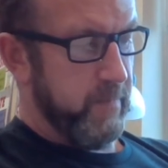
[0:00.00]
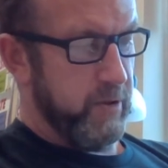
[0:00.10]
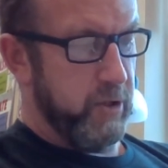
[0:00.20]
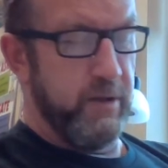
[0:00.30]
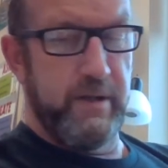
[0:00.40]

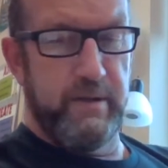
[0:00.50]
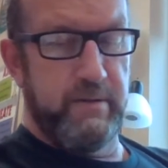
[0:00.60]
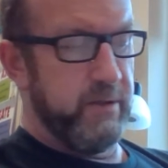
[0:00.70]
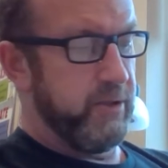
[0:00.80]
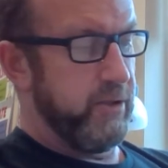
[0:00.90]

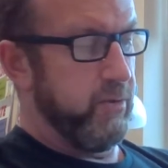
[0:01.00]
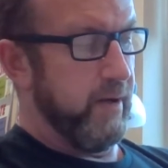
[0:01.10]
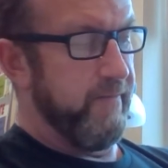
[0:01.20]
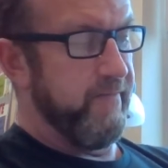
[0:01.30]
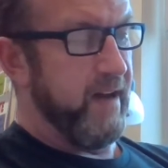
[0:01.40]
to
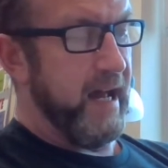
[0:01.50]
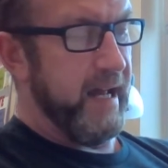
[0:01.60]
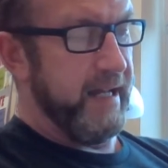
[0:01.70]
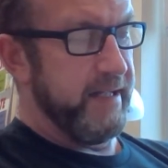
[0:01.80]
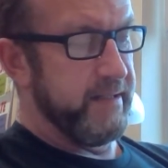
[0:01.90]

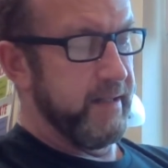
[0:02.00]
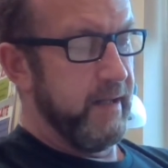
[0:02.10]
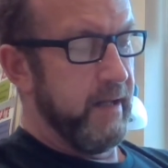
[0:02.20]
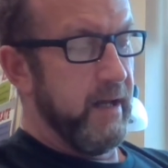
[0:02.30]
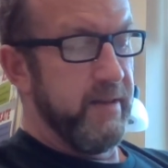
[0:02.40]
advise
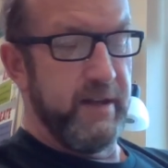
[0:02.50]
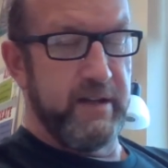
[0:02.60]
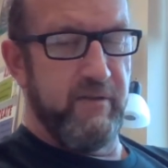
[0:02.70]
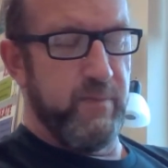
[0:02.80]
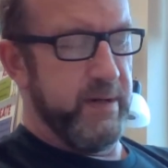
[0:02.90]
the
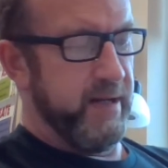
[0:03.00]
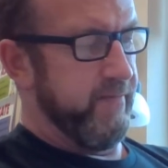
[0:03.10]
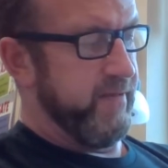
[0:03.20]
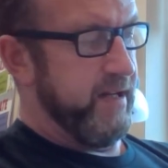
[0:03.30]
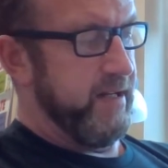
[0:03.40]
government
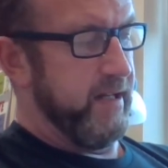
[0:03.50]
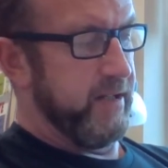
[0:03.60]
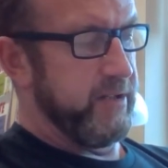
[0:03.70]
of India.